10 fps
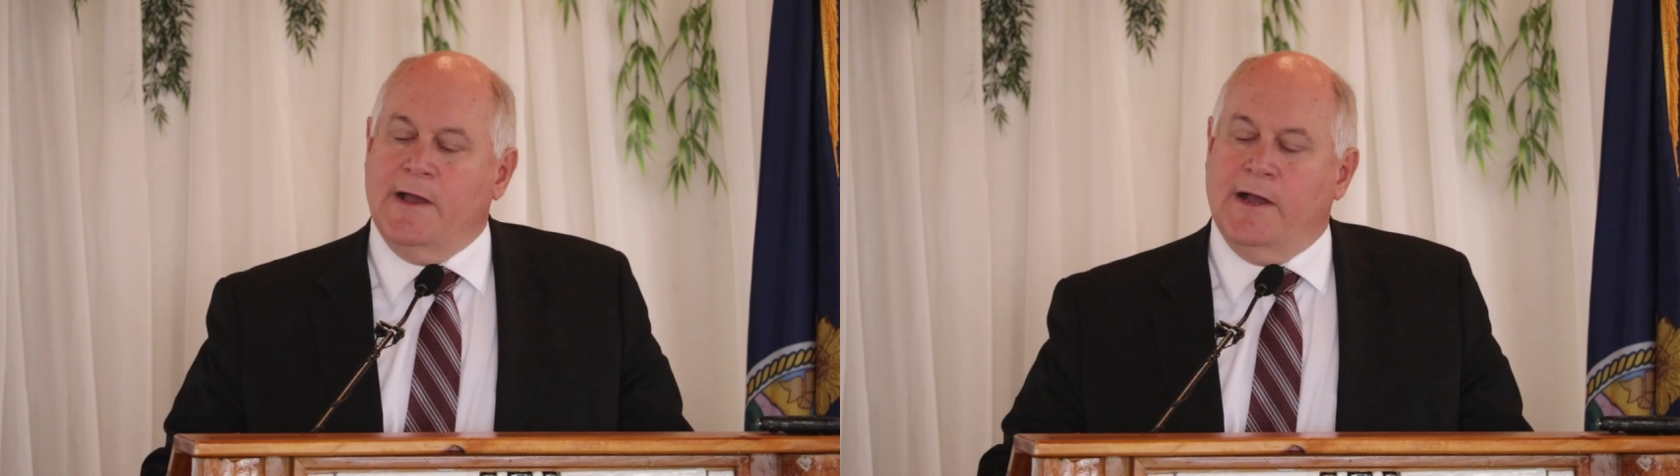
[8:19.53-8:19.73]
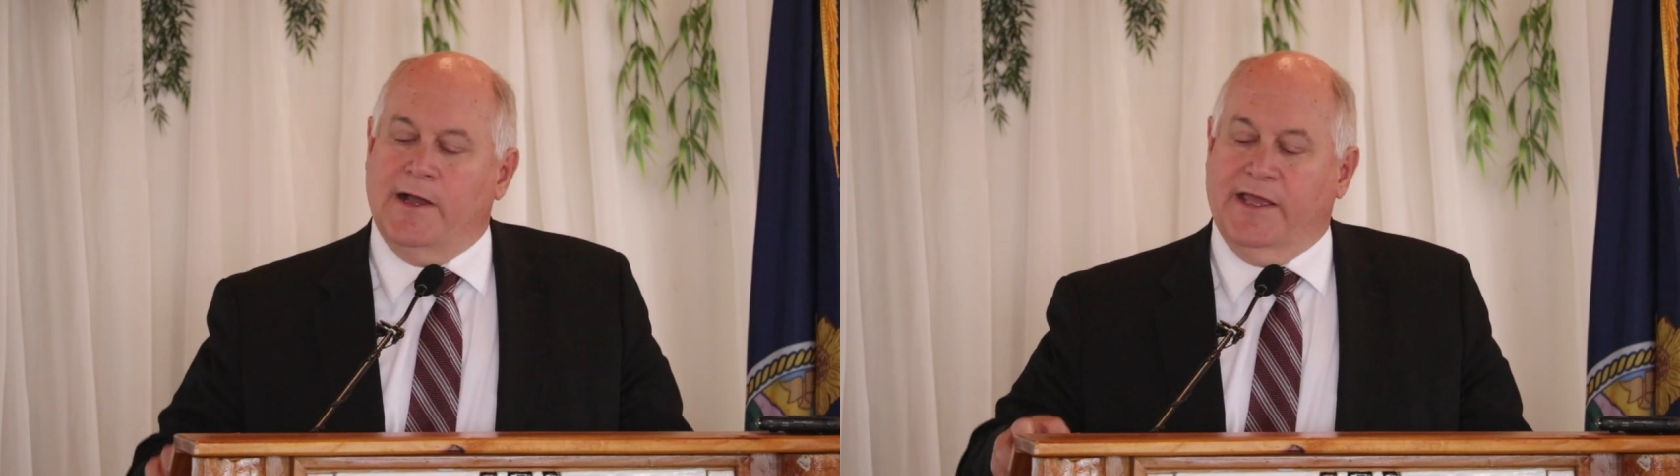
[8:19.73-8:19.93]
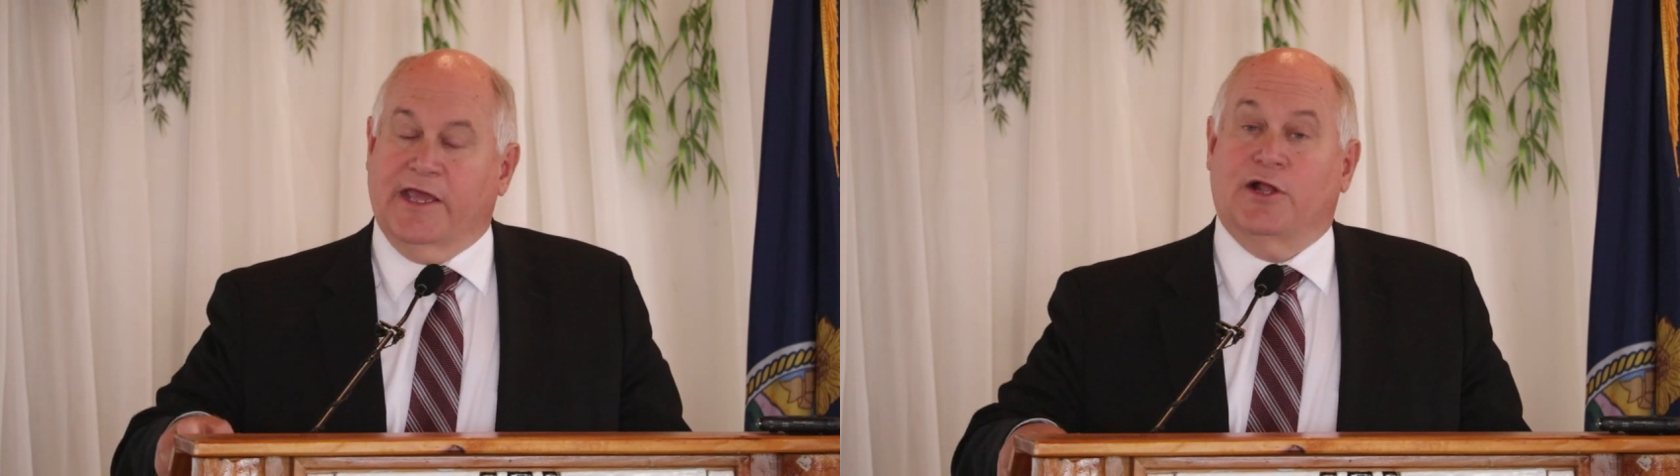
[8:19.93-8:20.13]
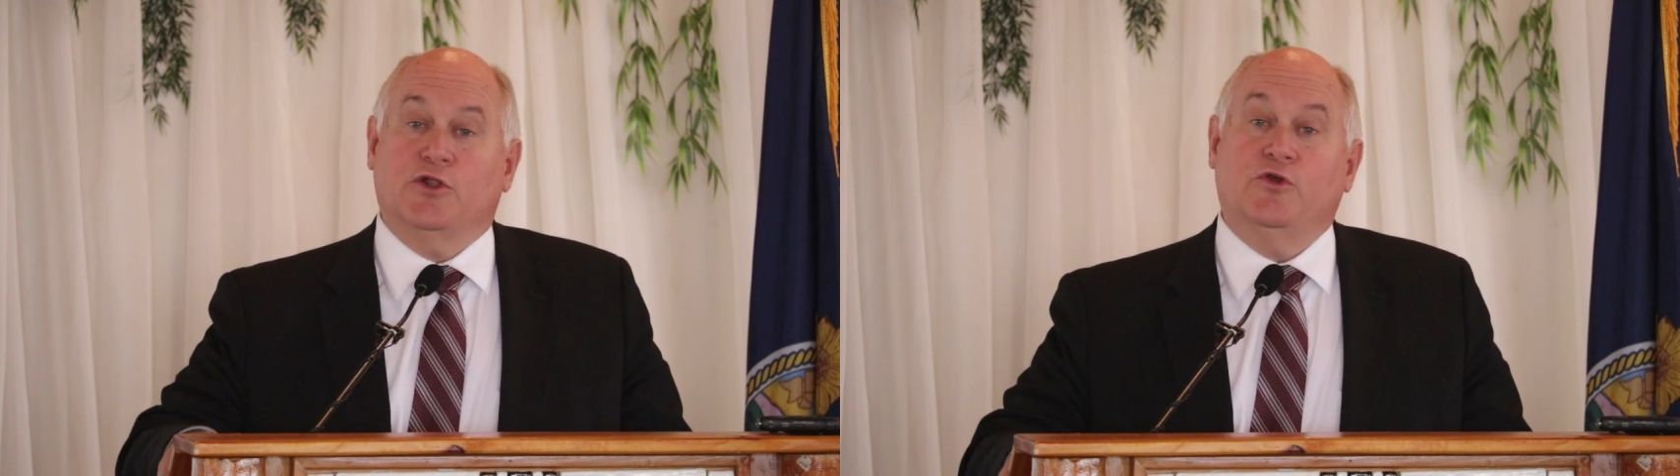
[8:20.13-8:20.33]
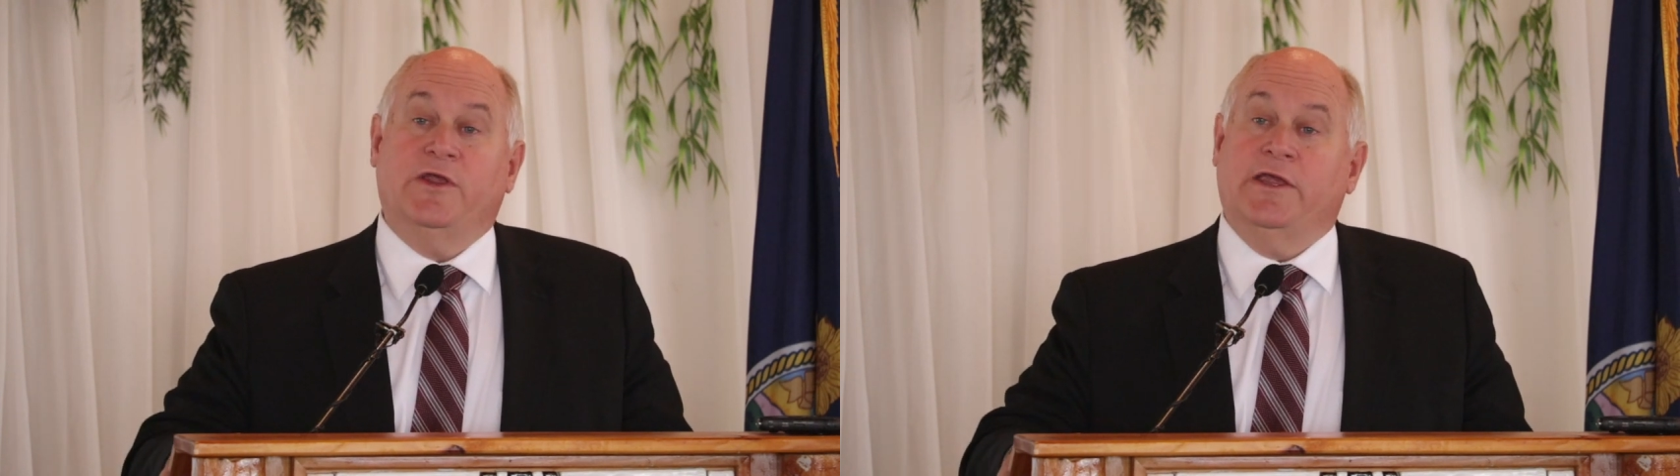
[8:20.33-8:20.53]
uh,
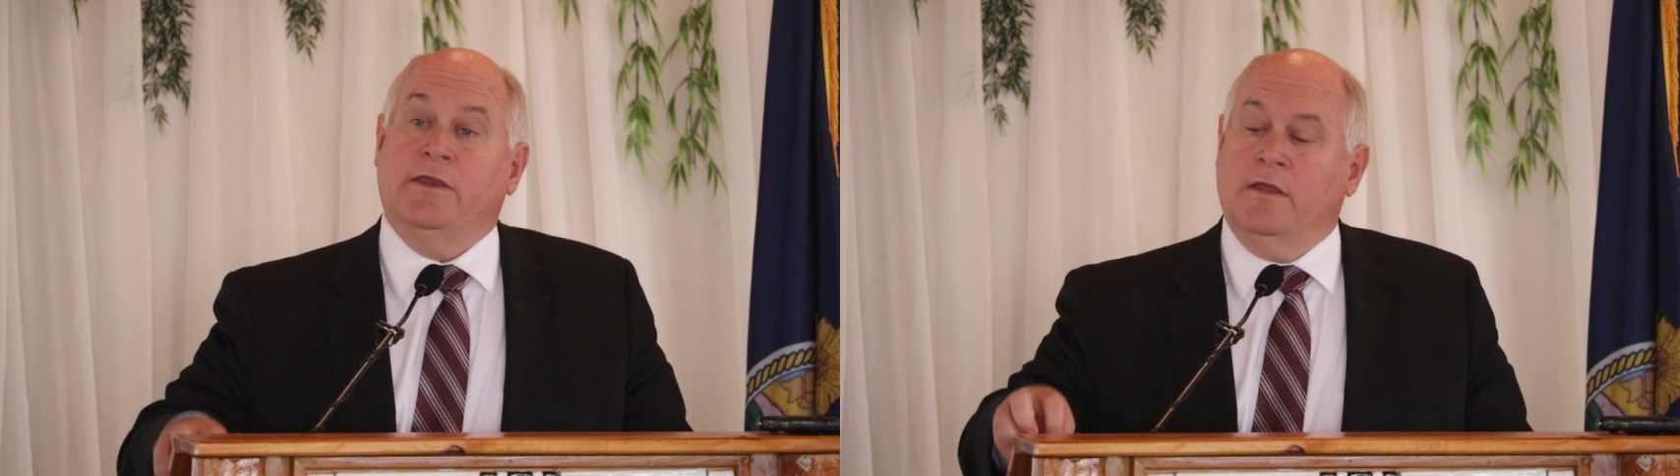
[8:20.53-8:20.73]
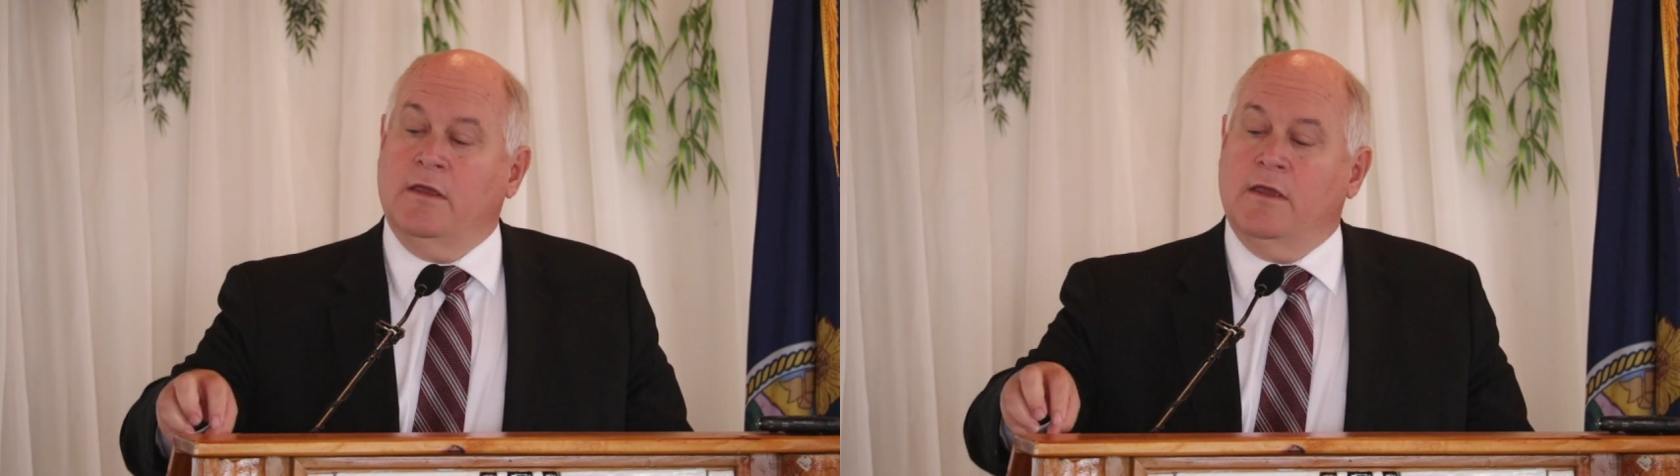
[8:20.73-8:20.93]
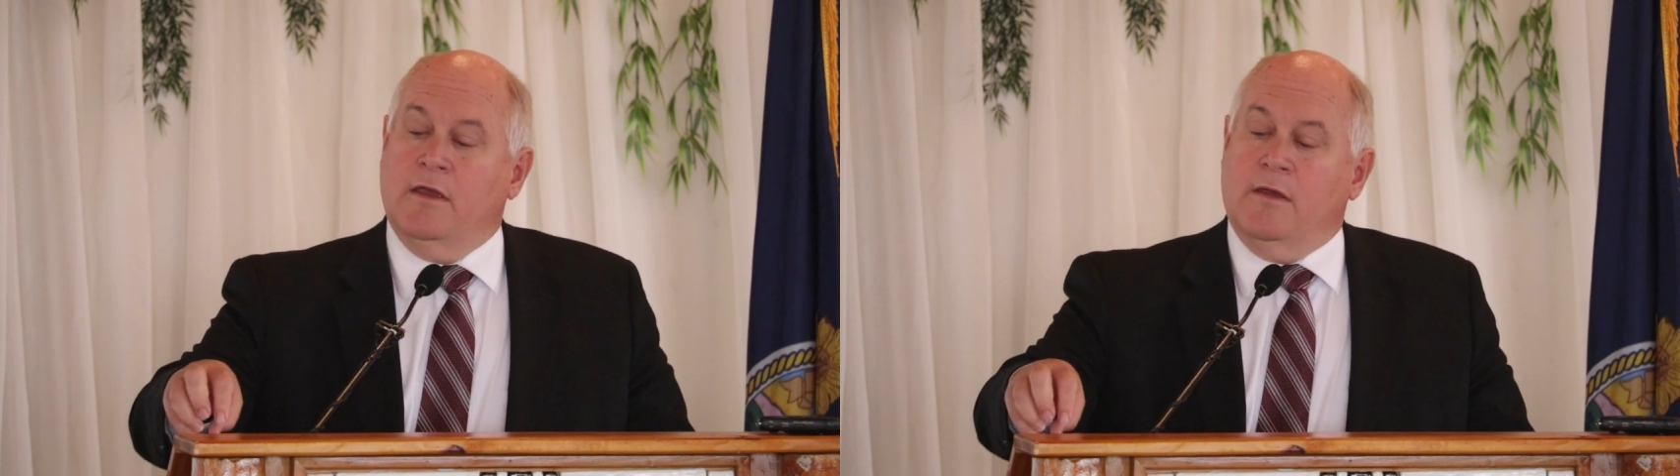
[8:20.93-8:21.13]
including